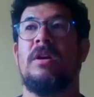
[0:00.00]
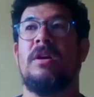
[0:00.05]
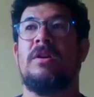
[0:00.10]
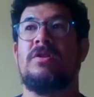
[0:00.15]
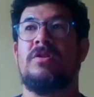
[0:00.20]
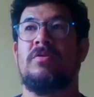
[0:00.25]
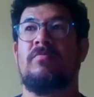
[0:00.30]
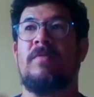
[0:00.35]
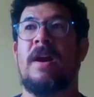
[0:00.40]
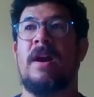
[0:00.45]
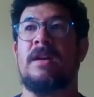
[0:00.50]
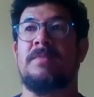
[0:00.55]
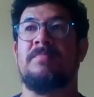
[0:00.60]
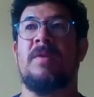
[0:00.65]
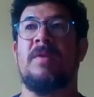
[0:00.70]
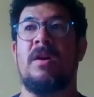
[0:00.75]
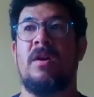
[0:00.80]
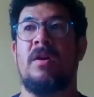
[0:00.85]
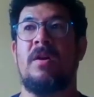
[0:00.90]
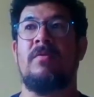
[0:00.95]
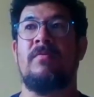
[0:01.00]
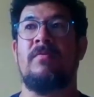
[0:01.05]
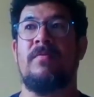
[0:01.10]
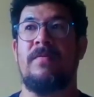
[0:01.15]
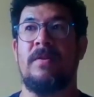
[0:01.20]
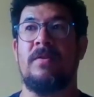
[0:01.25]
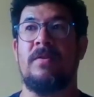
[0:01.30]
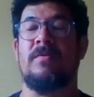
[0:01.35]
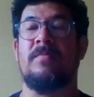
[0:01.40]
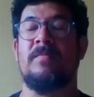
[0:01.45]
direct my own
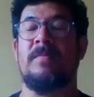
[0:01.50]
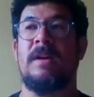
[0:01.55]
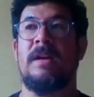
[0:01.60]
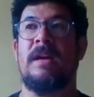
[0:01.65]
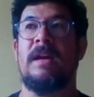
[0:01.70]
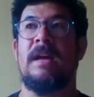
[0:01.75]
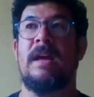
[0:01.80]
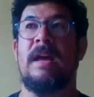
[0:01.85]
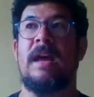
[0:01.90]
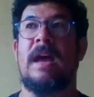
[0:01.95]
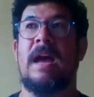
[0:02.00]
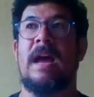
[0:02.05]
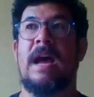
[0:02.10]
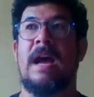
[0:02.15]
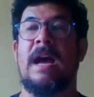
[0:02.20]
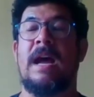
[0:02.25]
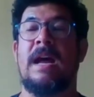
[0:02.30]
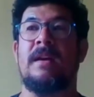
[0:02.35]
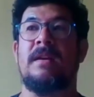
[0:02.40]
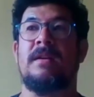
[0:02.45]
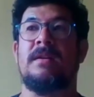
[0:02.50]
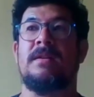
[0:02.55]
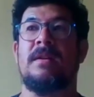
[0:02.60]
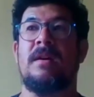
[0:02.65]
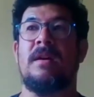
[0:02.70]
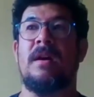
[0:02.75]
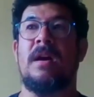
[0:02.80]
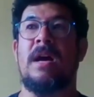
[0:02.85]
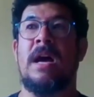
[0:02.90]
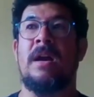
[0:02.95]
film, and
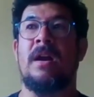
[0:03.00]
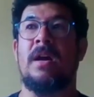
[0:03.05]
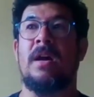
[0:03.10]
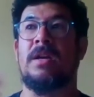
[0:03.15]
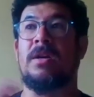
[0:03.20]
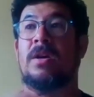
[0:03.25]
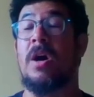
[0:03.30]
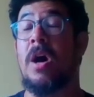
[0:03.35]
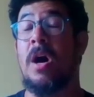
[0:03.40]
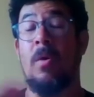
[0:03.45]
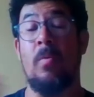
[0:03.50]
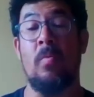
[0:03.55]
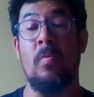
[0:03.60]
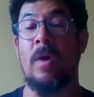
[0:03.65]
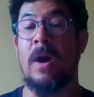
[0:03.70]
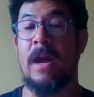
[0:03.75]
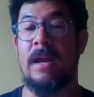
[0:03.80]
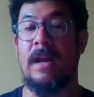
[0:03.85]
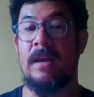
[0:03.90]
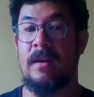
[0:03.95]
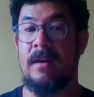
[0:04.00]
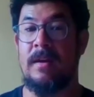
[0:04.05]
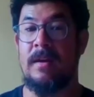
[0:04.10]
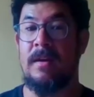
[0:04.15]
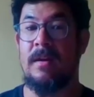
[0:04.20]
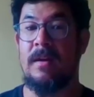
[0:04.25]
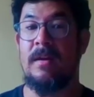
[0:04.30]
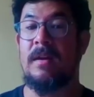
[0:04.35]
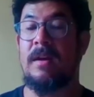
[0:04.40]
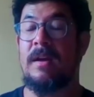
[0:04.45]
I can't wait.
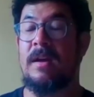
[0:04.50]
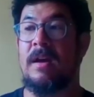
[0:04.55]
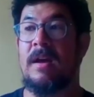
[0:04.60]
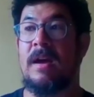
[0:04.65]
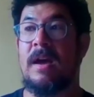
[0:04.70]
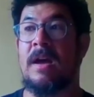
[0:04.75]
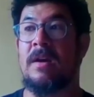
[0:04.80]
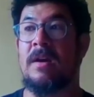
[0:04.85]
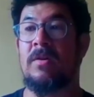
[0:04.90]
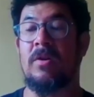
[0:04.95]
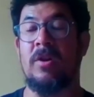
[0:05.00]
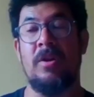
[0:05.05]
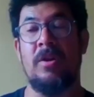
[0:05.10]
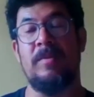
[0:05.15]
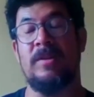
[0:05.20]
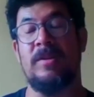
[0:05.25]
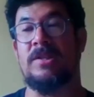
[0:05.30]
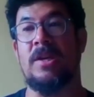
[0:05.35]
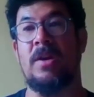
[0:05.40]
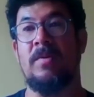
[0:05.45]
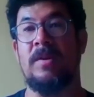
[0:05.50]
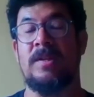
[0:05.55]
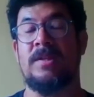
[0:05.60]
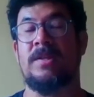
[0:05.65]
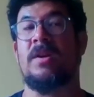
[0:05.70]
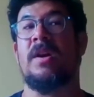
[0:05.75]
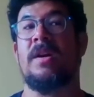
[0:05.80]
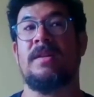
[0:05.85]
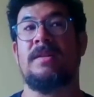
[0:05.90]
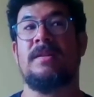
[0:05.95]
and I'm going to be so
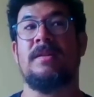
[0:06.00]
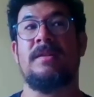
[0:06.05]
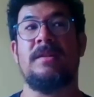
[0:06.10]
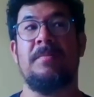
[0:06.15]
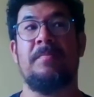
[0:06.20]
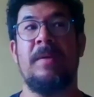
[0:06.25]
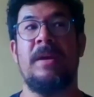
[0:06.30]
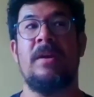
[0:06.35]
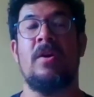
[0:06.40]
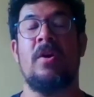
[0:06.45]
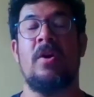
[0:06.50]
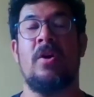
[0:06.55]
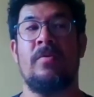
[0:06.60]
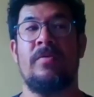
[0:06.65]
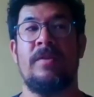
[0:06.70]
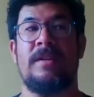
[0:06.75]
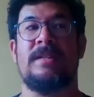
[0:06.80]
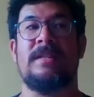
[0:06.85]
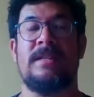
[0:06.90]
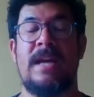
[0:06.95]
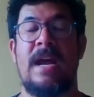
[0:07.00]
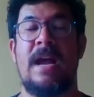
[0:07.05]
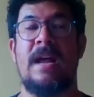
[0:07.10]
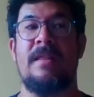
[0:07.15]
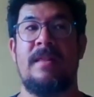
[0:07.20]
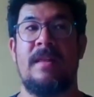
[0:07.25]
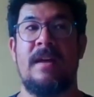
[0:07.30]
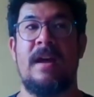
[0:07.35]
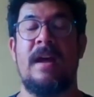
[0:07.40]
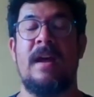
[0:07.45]
excited to be on the
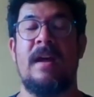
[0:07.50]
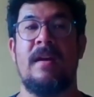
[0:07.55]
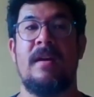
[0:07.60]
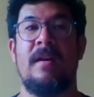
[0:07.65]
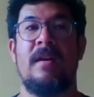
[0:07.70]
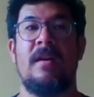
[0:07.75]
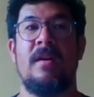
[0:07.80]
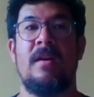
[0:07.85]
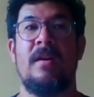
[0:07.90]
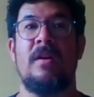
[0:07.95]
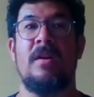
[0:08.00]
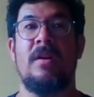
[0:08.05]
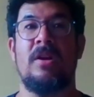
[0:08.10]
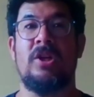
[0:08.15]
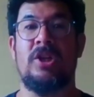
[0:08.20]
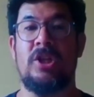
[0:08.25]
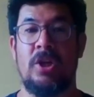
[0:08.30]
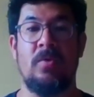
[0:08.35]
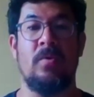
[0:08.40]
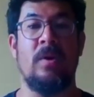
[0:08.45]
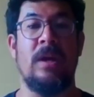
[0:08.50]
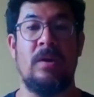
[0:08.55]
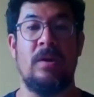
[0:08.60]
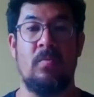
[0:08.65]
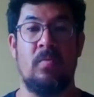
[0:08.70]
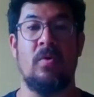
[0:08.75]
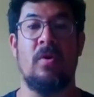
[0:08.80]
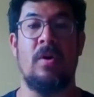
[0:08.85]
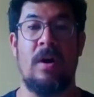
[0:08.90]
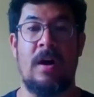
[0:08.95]
set there doing
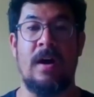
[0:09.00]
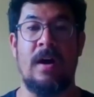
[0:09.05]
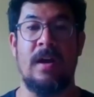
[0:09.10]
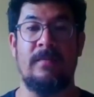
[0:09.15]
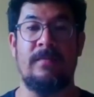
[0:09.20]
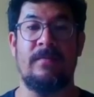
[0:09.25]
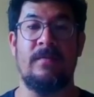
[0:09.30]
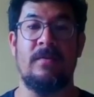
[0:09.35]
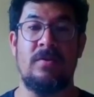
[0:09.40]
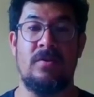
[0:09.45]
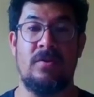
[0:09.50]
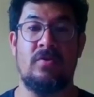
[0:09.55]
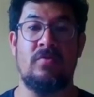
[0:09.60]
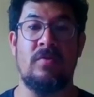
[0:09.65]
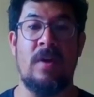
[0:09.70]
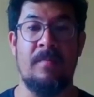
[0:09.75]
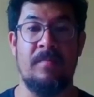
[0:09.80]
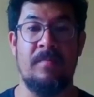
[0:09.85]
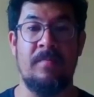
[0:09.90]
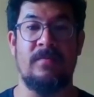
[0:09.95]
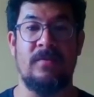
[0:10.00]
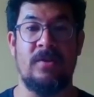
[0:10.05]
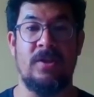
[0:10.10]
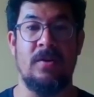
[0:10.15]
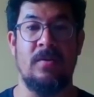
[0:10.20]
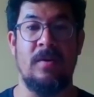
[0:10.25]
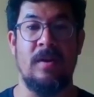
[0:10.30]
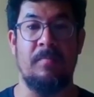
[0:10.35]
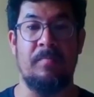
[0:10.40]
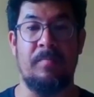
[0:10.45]
what I've dreamt of
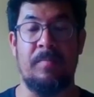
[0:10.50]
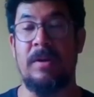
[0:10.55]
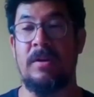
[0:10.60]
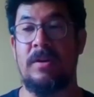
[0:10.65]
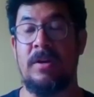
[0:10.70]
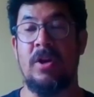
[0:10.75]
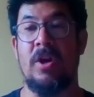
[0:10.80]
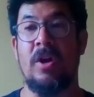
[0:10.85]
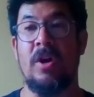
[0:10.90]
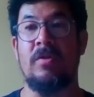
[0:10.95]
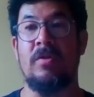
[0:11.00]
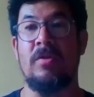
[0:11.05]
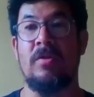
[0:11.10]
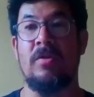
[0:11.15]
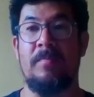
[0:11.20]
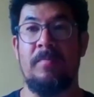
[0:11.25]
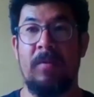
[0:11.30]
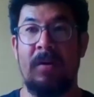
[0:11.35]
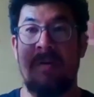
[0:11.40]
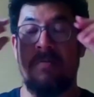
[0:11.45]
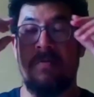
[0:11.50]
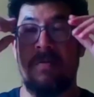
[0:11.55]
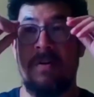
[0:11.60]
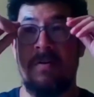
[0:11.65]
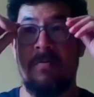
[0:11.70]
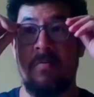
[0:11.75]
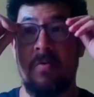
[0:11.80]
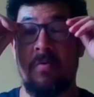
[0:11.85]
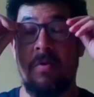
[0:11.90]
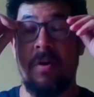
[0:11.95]
doing,
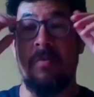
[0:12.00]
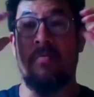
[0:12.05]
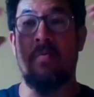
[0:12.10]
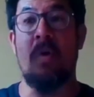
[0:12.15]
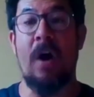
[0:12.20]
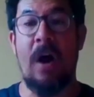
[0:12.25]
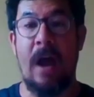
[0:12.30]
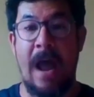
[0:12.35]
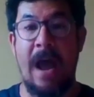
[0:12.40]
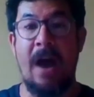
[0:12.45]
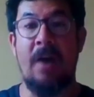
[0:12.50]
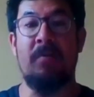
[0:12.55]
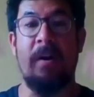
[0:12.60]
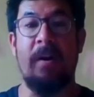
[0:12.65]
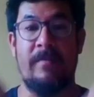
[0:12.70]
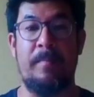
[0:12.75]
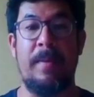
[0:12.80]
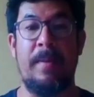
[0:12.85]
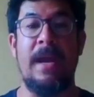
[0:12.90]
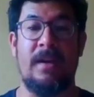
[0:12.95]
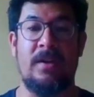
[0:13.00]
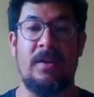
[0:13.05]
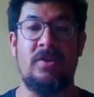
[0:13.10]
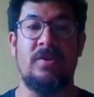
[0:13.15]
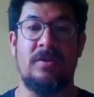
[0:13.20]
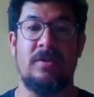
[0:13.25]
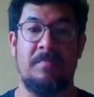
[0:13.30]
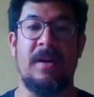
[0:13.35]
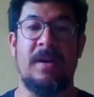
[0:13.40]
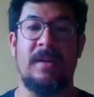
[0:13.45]
of what how I've
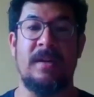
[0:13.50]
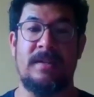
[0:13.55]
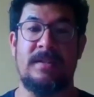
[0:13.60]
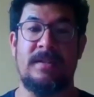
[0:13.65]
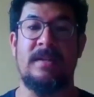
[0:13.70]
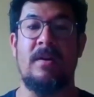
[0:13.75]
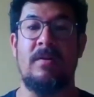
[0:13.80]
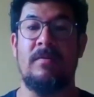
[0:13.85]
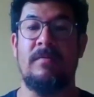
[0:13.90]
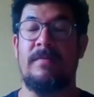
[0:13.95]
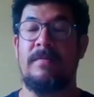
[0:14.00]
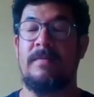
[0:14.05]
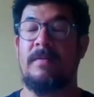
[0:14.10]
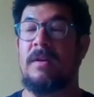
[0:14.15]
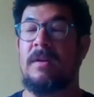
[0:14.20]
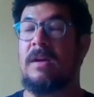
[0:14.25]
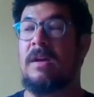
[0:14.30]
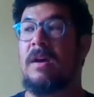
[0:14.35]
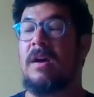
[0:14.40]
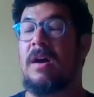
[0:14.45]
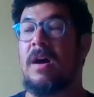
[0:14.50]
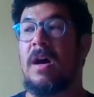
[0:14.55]
pictured myself. I